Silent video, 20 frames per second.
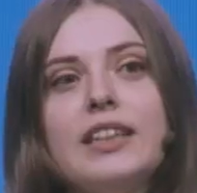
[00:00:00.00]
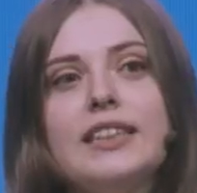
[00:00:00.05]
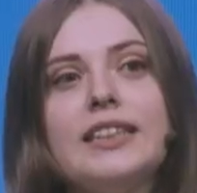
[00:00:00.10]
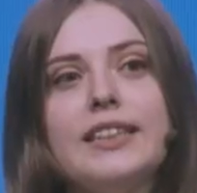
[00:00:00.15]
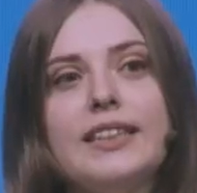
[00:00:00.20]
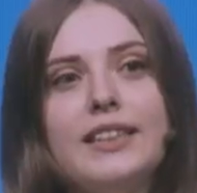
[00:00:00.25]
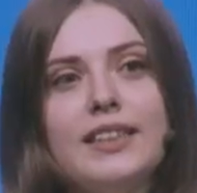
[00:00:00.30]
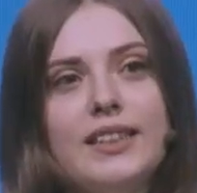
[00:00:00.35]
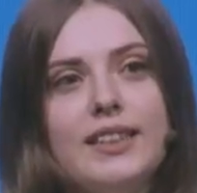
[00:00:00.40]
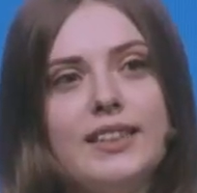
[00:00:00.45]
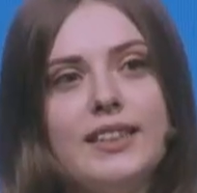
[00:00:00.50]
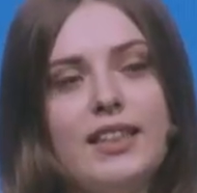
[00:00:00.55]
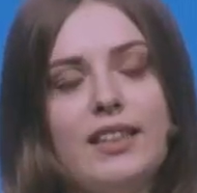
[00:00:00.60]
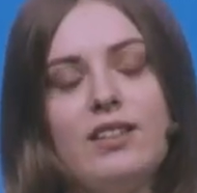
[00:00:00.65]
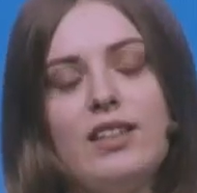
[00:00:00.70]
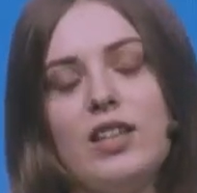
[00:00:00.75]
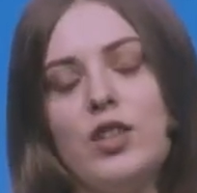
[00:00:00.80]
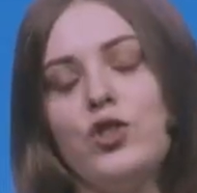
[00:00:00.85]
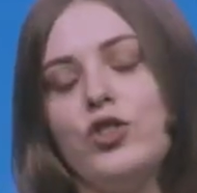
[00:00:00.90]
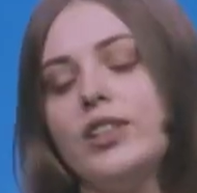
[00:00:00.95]
consistency
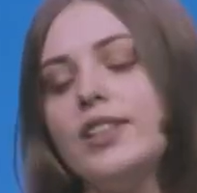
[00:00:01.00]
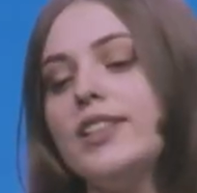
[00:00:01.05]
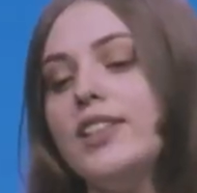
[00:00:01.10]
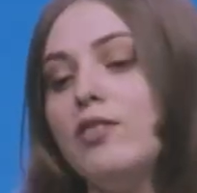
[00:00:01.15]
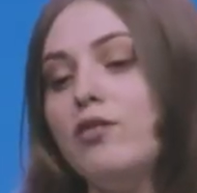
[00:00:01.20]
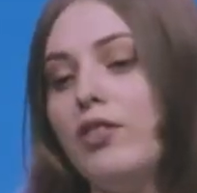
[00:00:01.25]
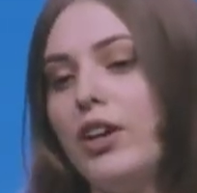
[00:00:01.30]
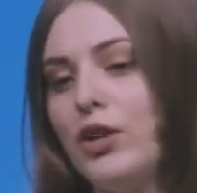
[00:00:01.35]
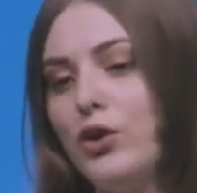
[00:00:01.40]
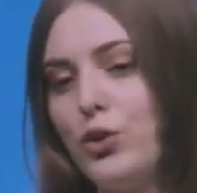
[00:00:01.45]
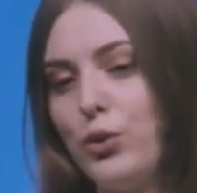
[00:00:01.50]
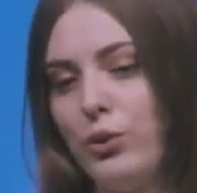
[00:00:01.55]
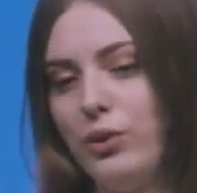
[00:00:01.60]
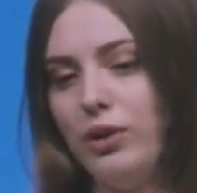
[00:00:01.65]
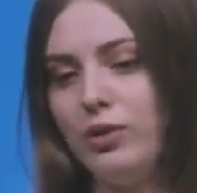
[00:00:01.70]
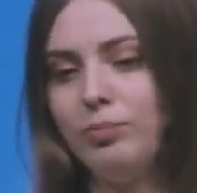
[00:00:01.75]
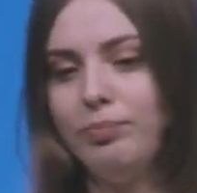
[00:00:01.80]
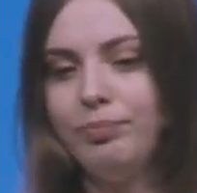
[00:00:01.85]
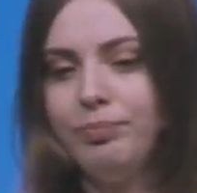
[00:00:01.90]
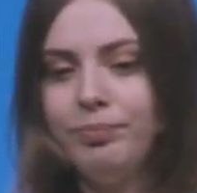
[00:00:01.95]
than just
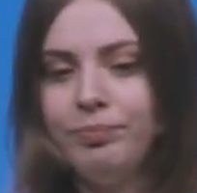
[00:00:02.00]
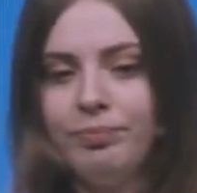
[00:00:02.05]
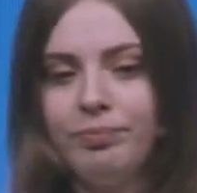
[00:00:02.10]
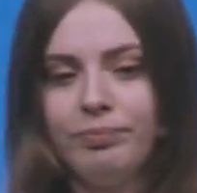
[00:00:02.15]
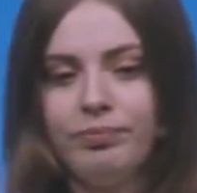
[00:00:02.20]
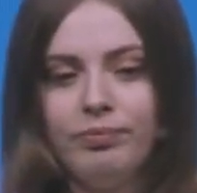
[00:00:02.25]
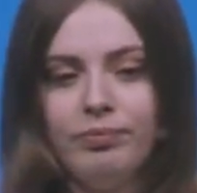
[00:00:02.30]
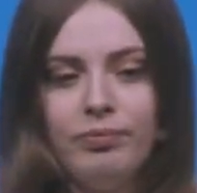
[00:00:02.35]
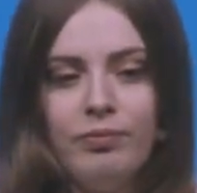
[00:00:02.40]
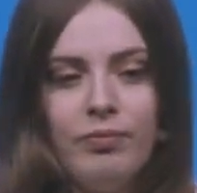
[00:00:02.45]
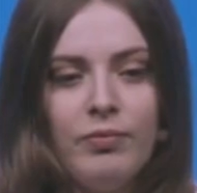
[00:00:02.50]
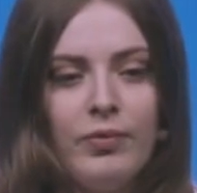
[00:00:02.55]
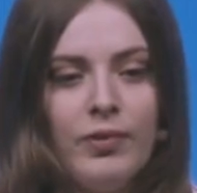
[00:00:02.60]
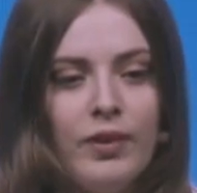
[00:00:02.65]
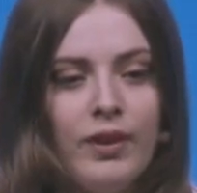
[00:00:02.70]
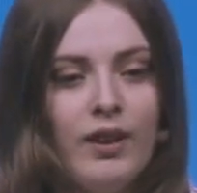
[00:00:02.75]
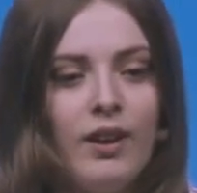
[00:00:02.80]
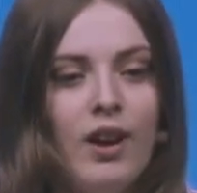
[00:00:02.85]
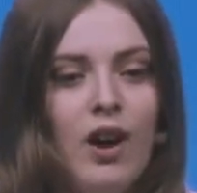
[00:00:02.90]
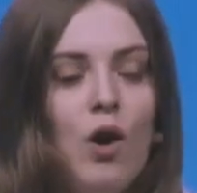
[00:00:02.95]
eventual.
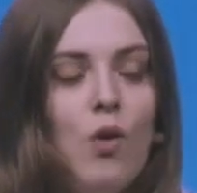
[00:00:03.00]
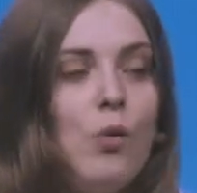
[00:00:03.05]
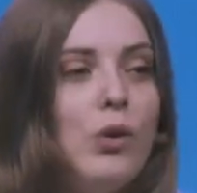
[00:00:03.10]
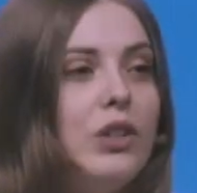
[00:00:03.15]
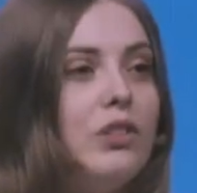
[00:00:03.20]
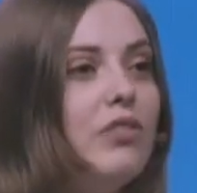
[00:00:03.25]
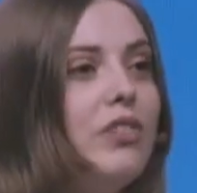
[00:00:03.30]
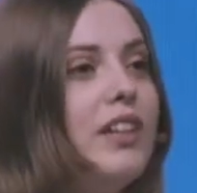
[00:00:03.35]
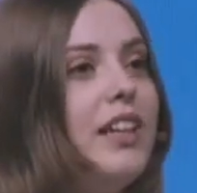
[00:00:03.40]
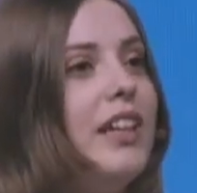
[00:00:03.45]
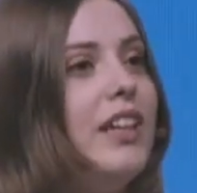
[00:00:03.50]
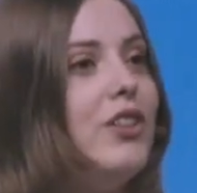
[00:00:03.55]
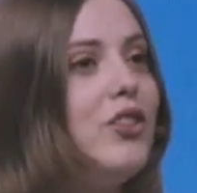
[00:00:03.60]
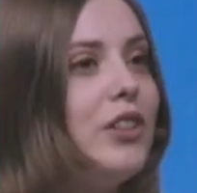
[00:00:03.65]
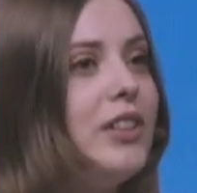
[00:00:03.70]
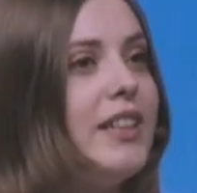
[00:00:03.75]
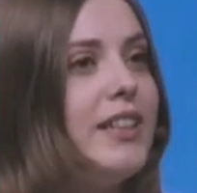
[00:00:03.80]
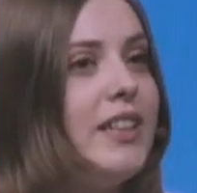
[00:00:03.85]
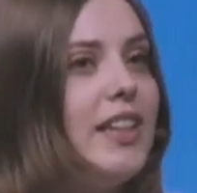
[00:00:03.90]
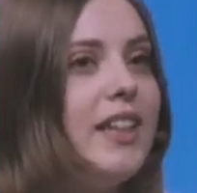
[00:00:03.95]
One of the
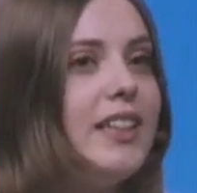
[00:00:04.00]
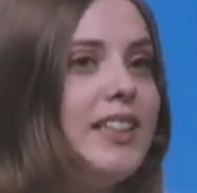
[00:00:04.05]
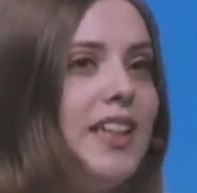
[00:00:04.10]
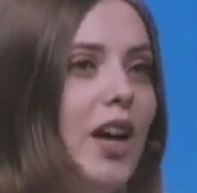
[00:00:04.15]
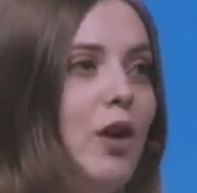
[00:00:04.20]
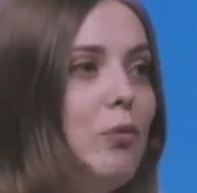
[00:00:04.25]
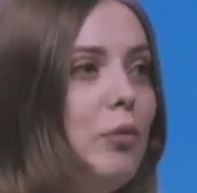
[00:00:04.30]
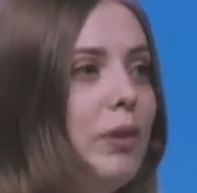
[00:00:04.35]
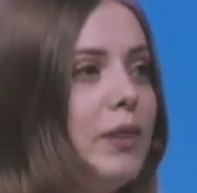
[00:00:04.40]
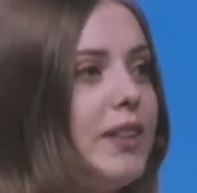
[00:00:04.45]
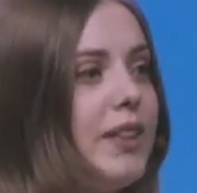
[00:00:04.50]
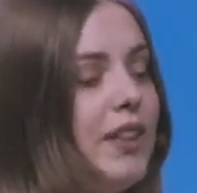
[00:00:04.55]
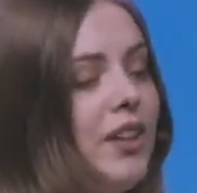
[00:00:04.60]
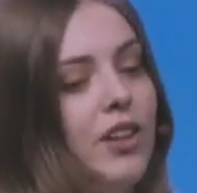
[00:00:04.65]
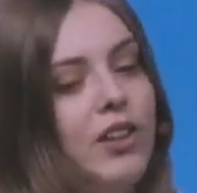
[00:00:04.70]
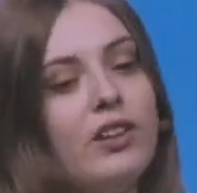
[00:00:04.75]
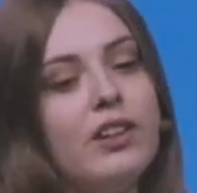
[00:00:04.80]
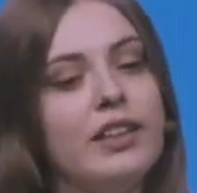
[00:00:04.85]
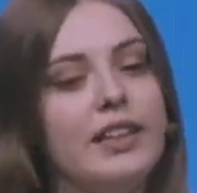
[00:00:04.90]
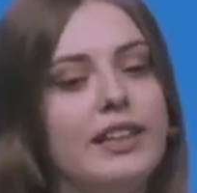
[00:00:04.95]
interesting examples
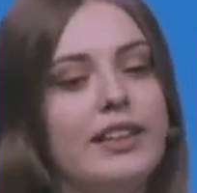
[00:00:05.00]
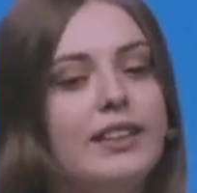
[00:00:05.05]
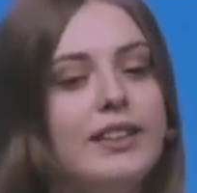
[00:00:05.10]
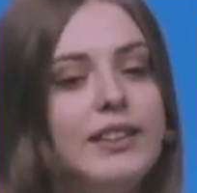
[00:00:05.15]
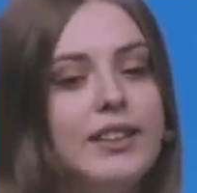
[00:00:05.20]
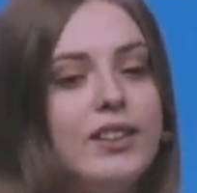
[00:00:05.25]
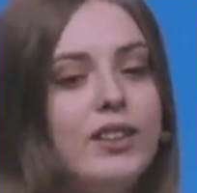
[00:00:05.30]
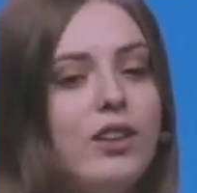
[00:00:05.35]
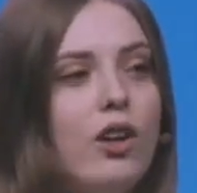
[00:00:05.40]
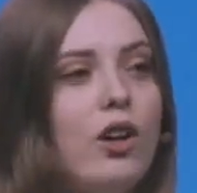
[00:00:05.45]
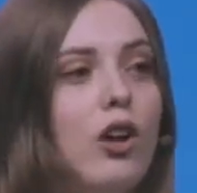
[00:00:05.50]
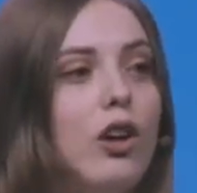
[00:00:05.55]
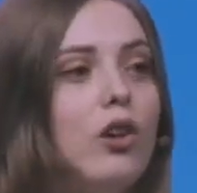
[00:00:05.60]
here is